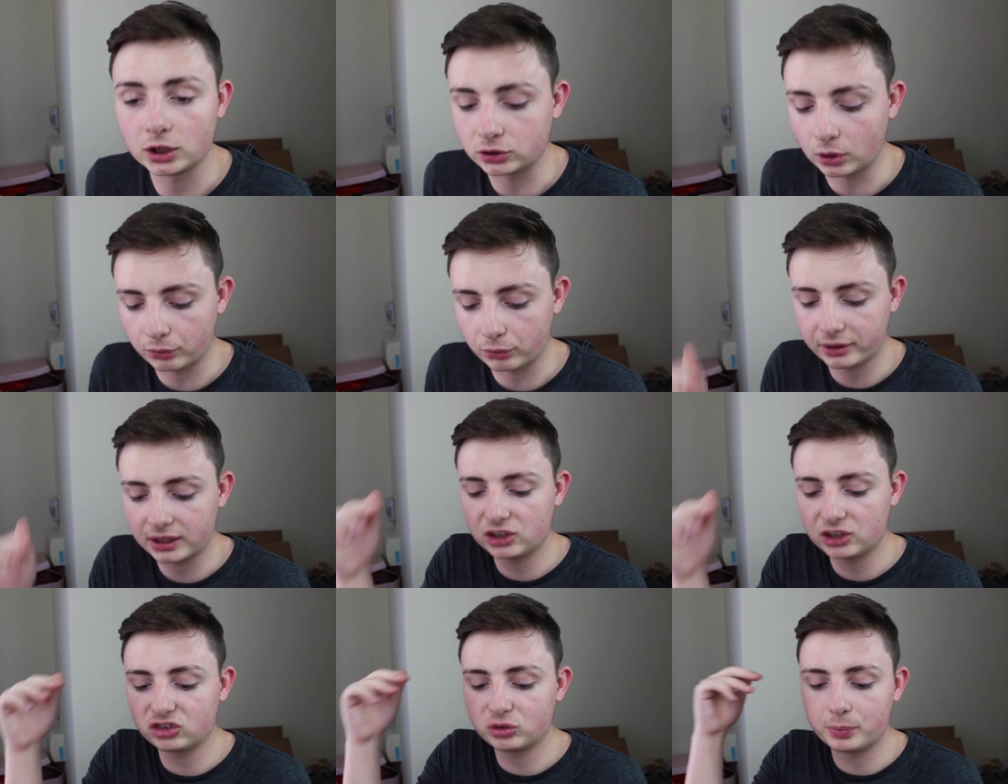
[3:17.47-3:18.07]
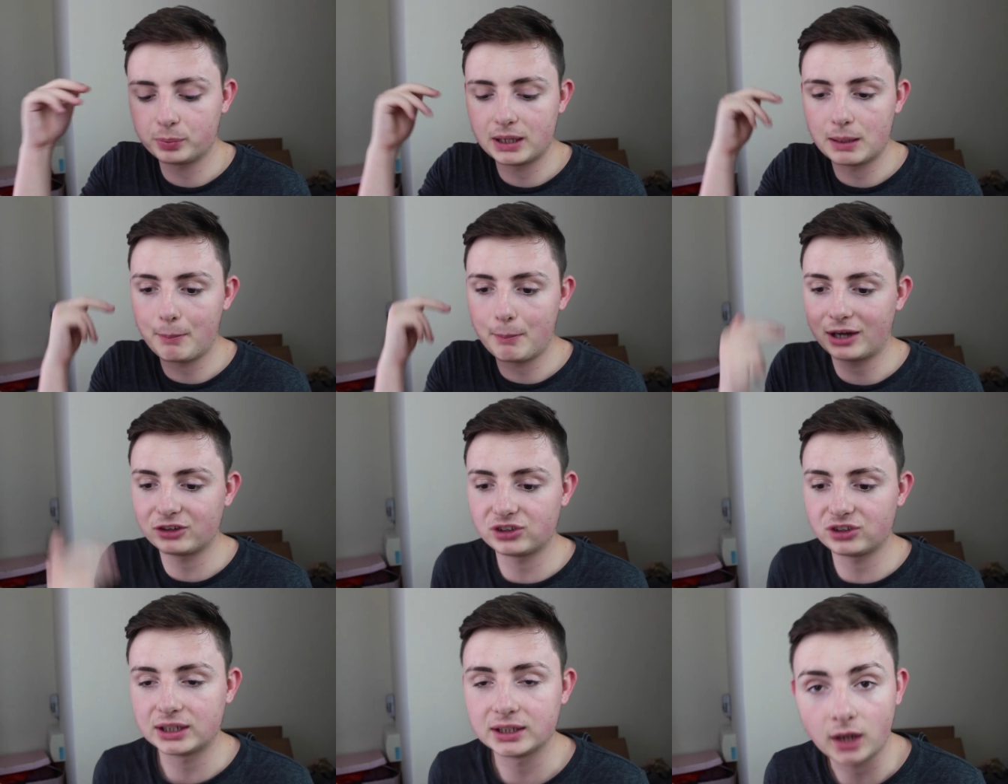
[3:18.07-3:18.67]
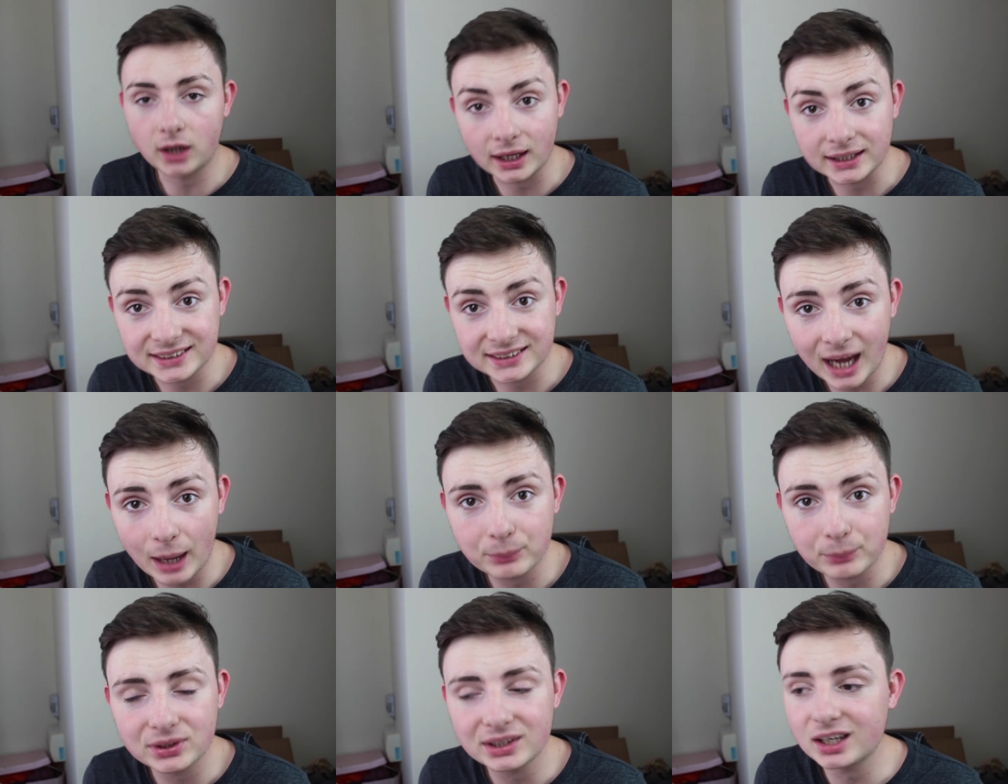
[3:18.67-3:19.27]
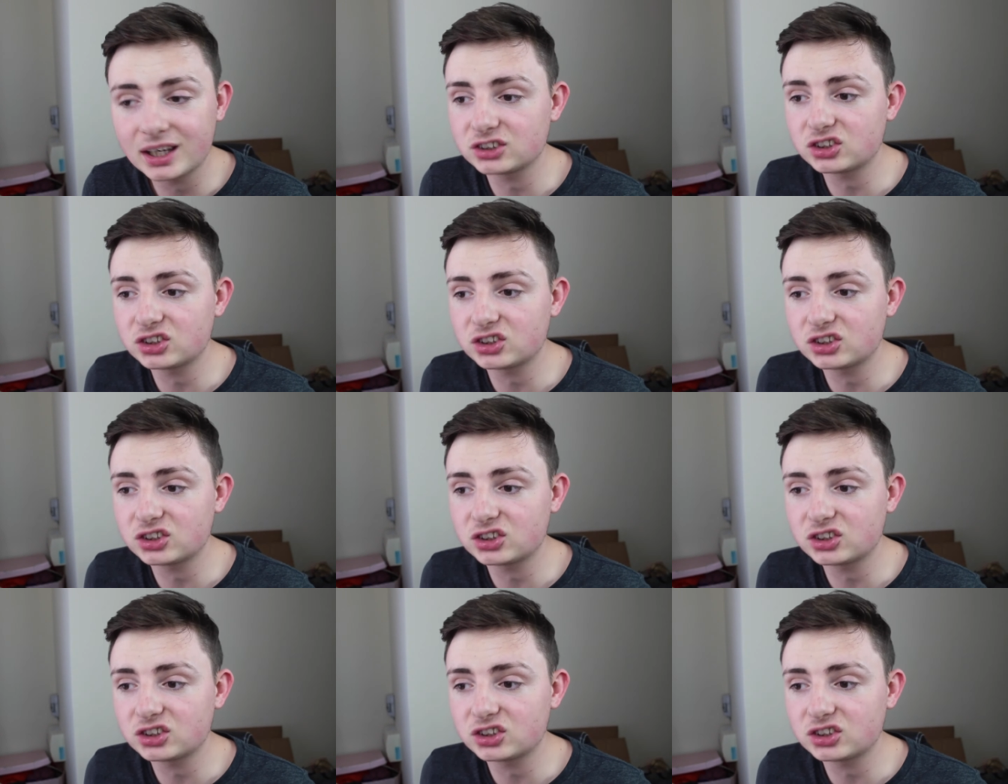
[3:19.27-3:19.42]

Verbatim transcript: I don't think he should be a Magic Knight captain.